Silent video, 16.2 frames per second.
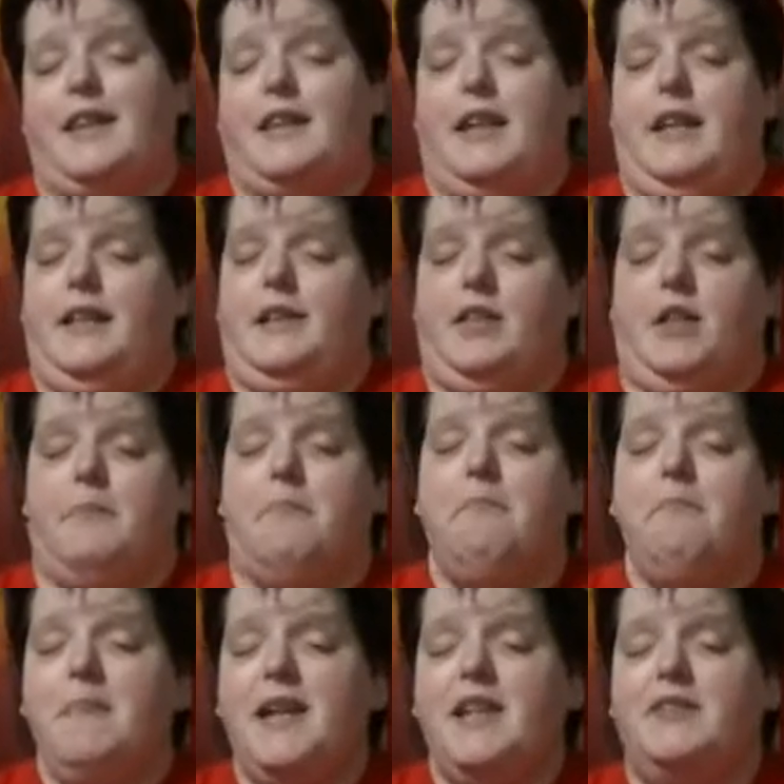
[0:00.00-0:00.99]
It's an
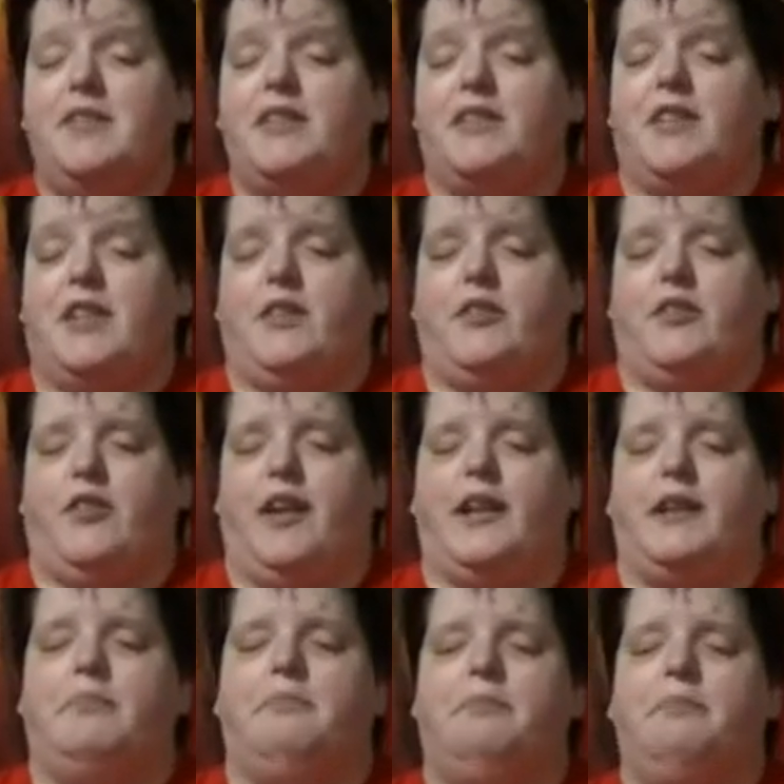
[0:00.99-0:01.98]
amazing
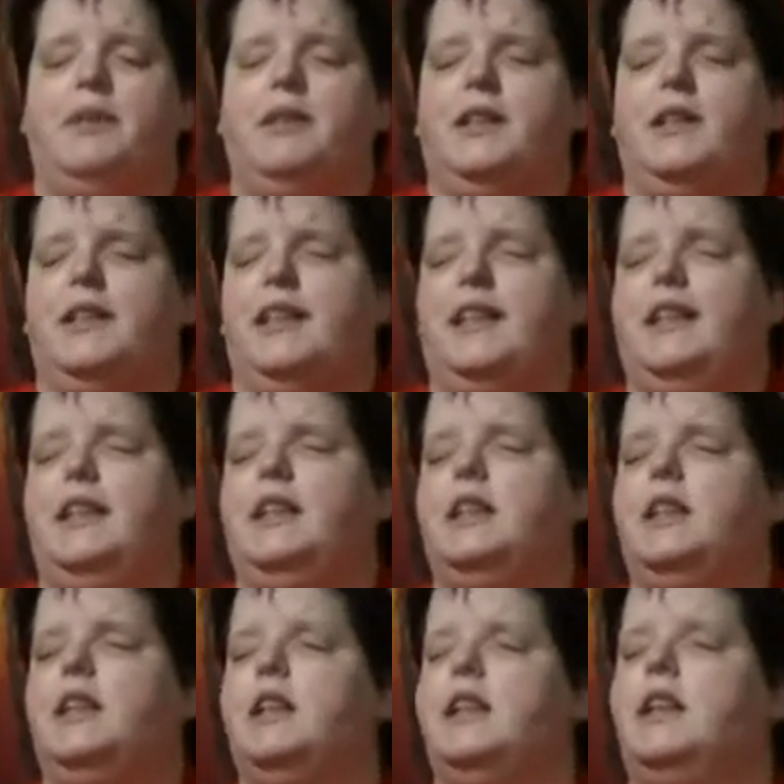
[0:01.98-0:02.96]
soundtrack, but
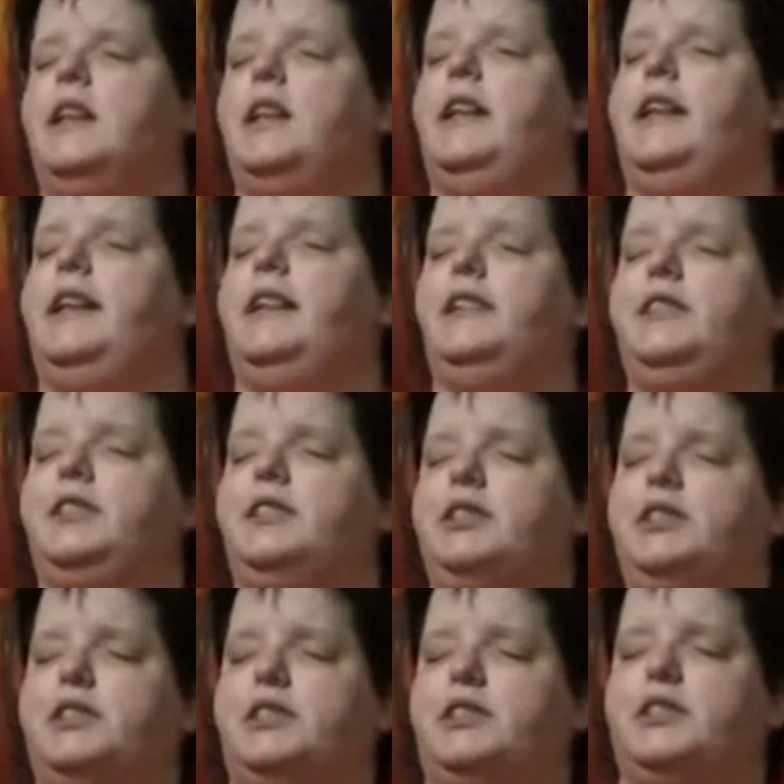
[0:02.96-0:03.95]
it
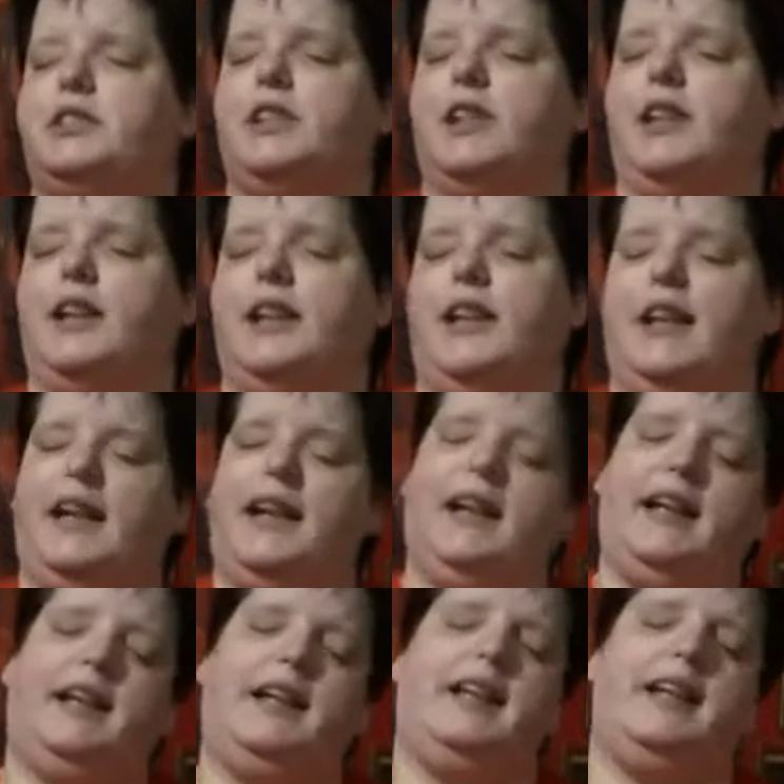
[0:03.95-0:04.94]
just,
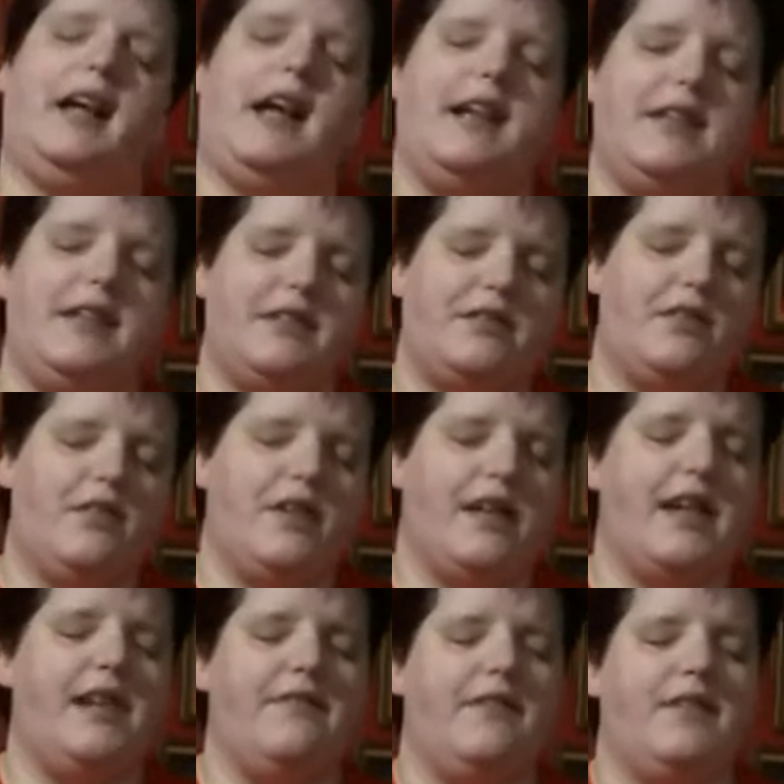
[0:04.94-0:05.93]
and it's not
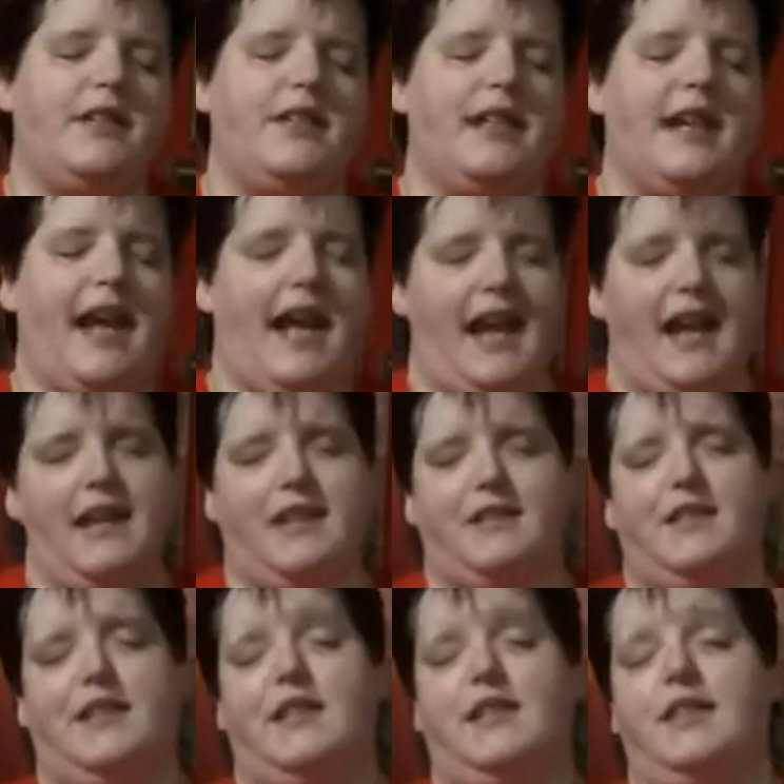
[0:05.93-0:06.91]
even the
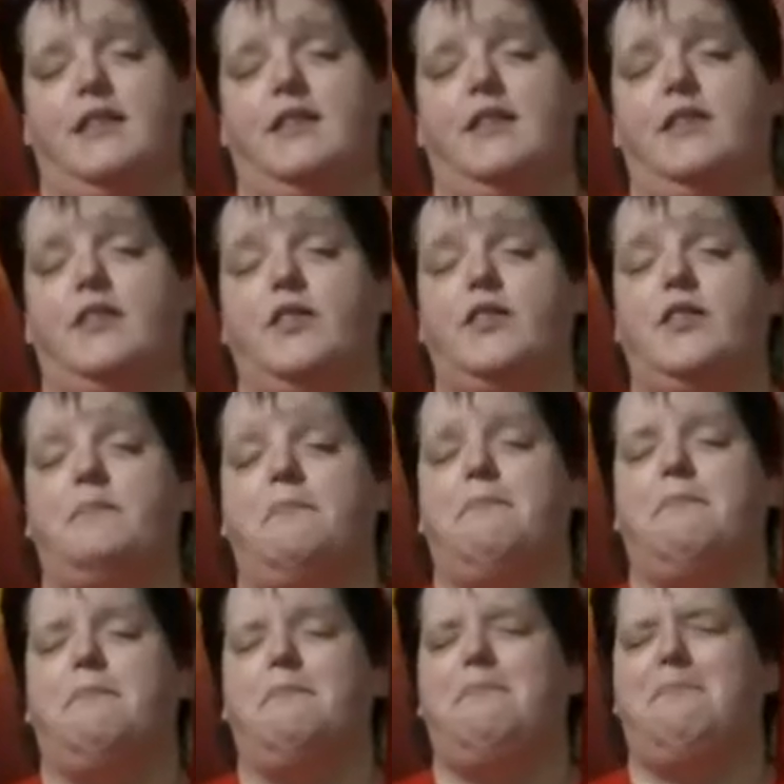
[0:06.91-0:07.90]
acting that's
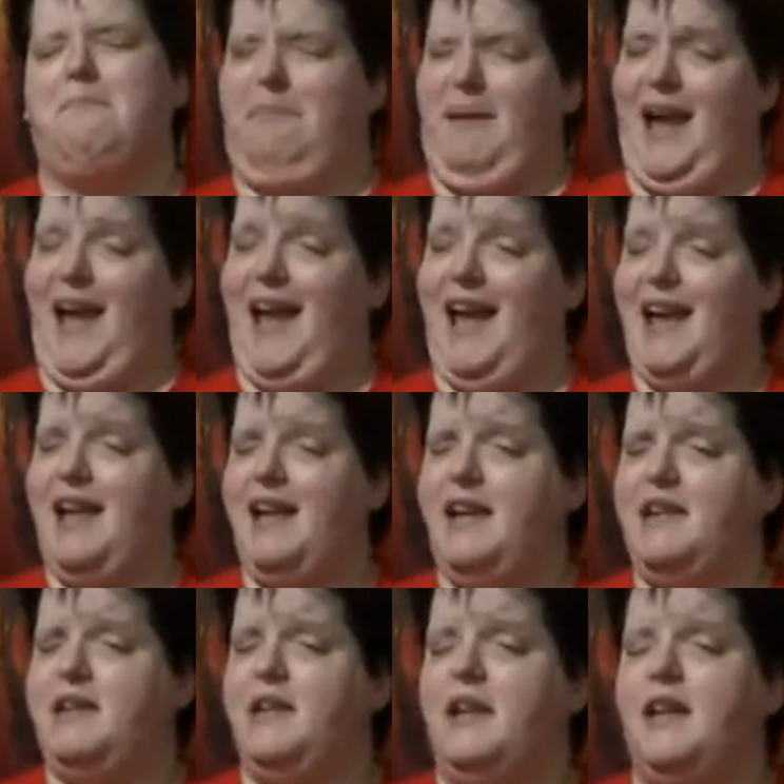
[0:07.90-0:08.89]

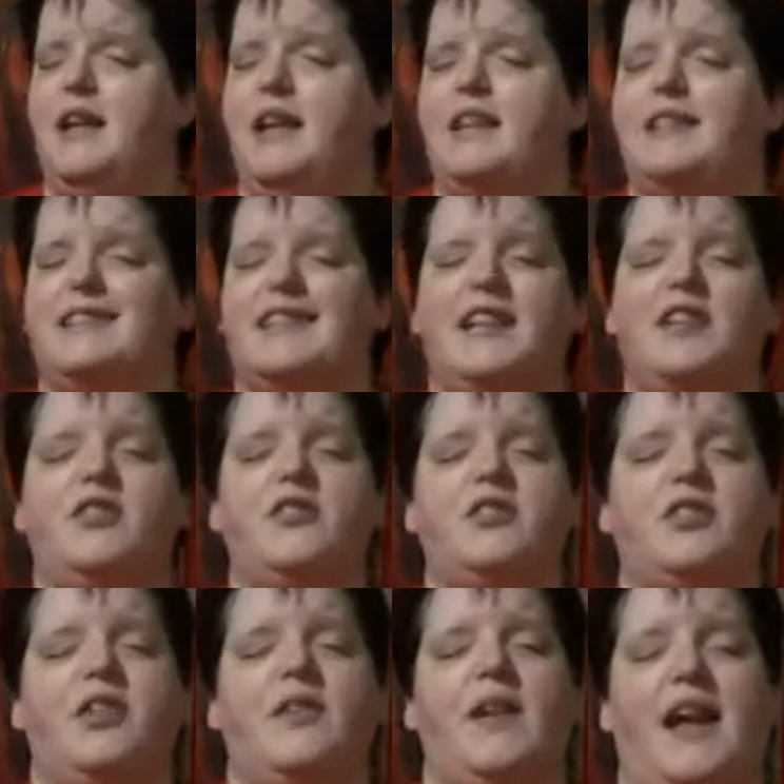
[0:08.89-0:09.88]
bad. They
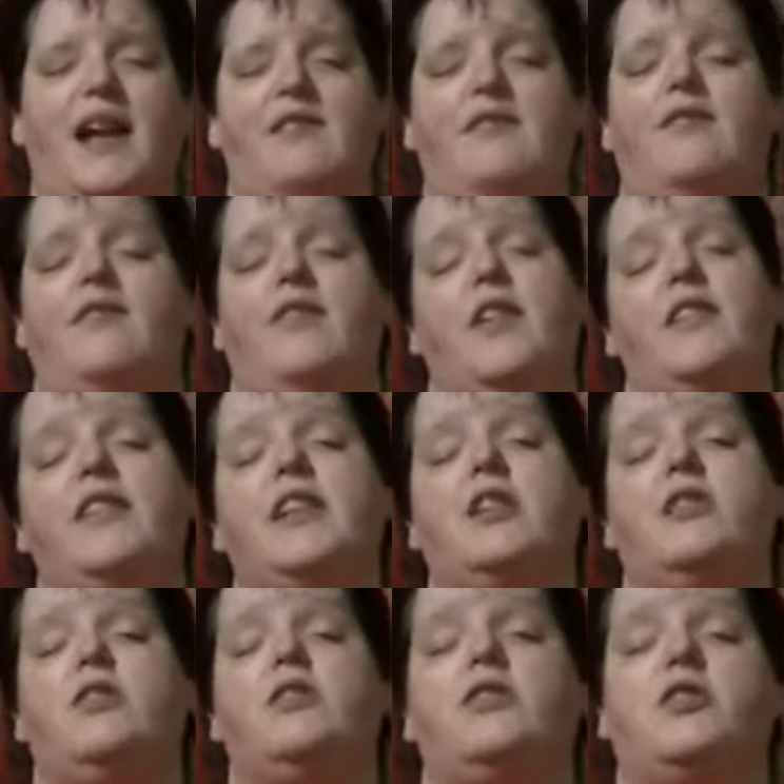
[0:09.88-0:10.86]
just don't have very
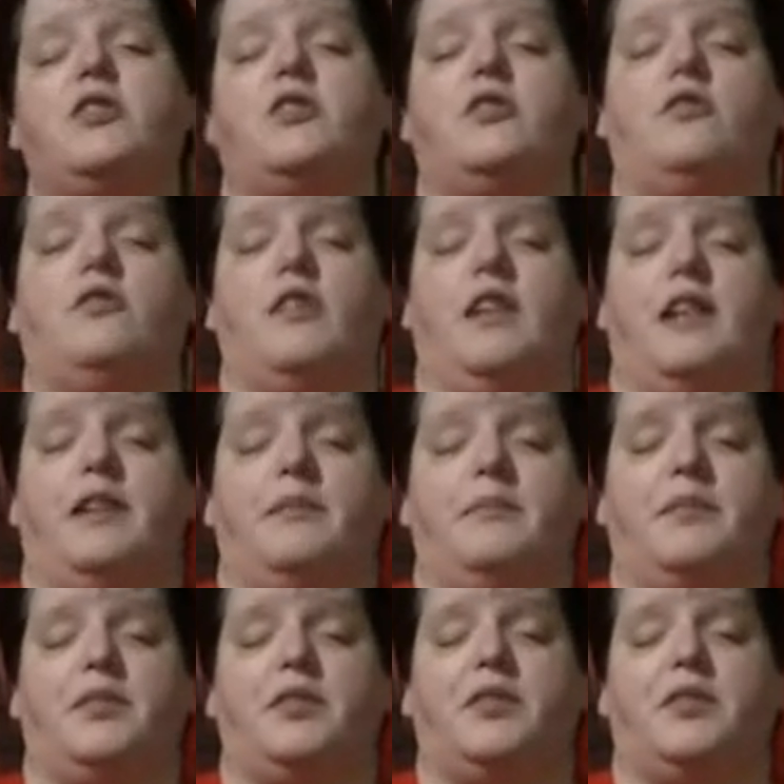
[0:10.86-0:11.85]
good
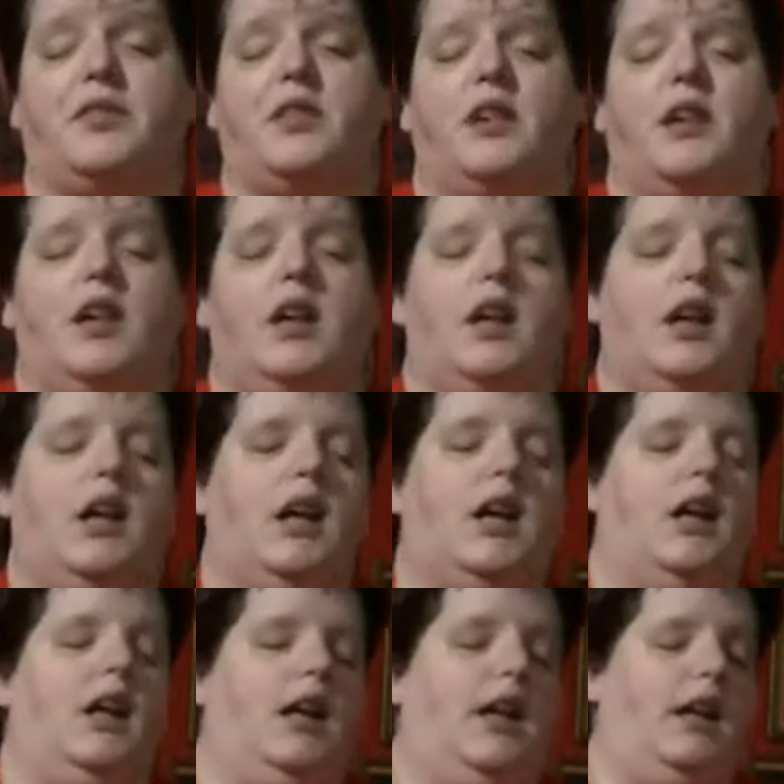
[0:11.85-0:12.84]
scripts,
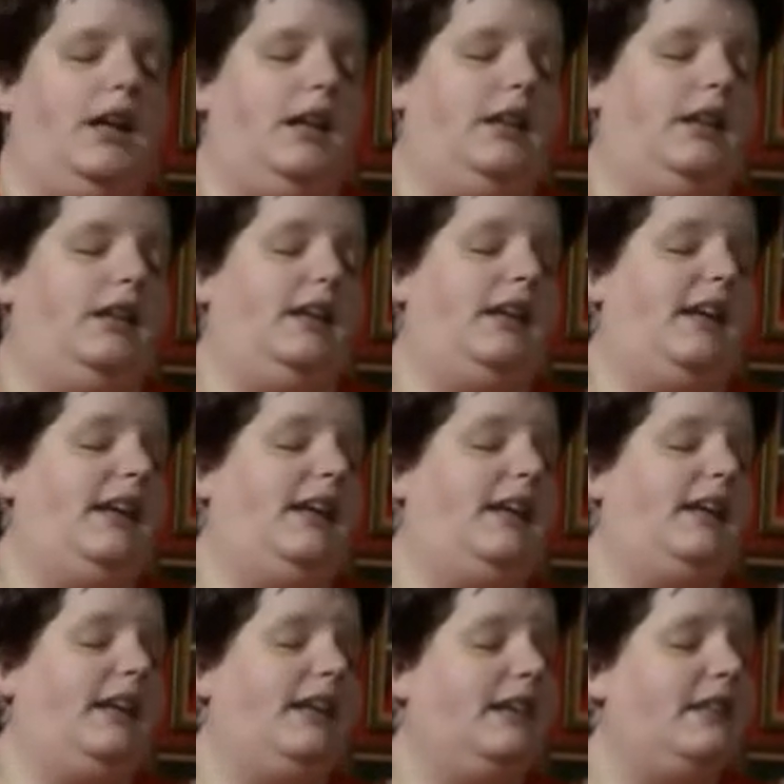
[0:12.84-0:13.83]

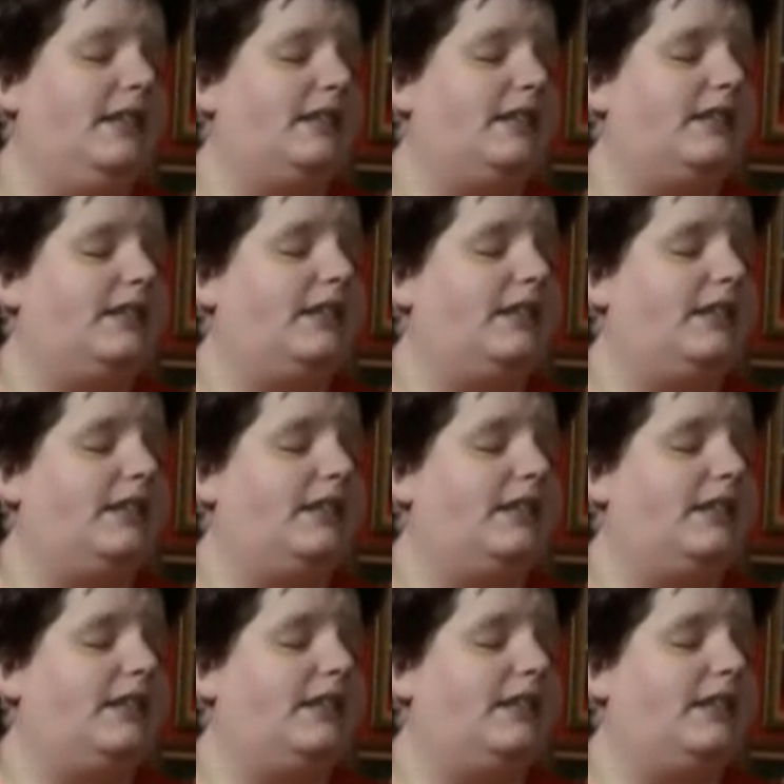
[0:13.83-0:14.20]
and